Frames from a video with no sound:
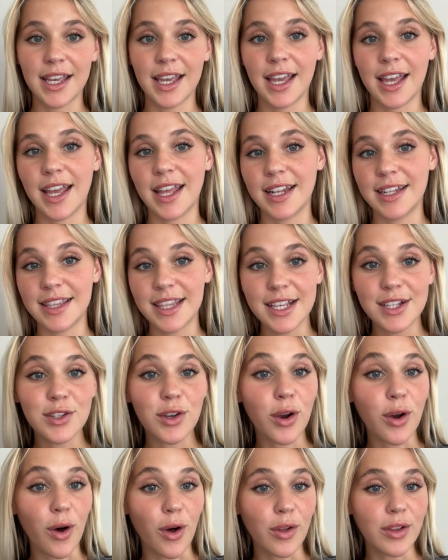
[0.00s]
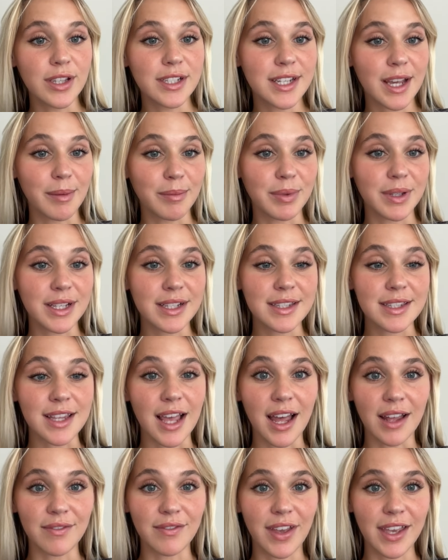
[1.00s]
And these are all the templates
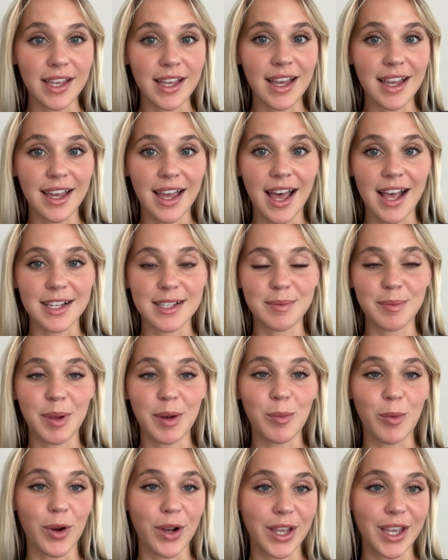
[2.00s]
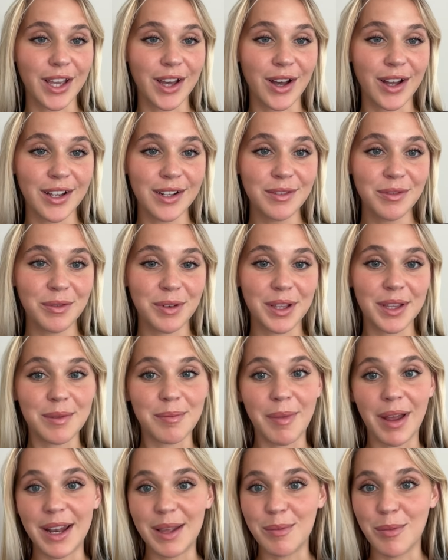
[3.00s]
that Vega has been working on
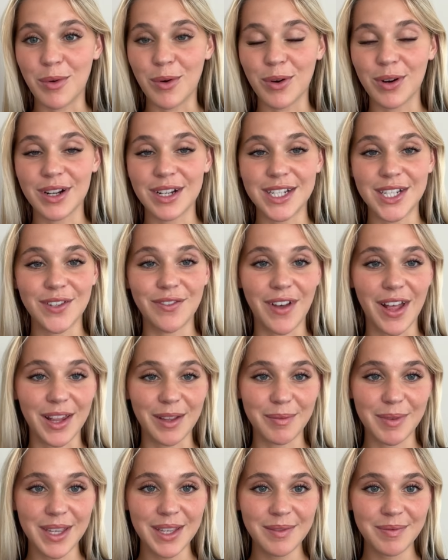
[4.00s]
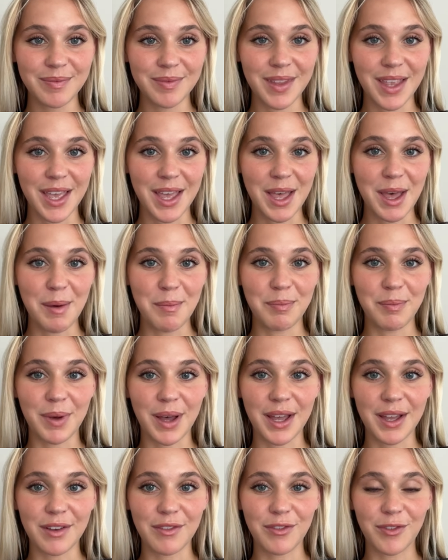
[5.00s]
with many more in development.
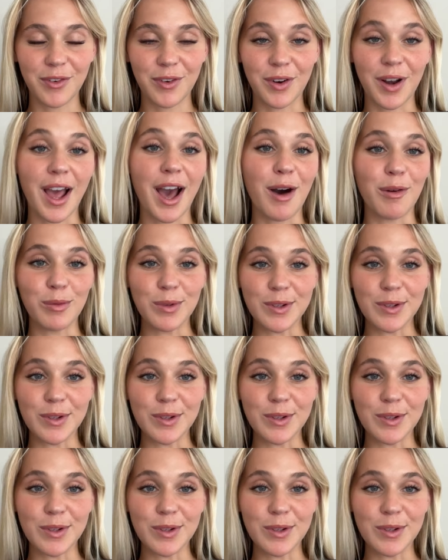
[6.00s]
But for now,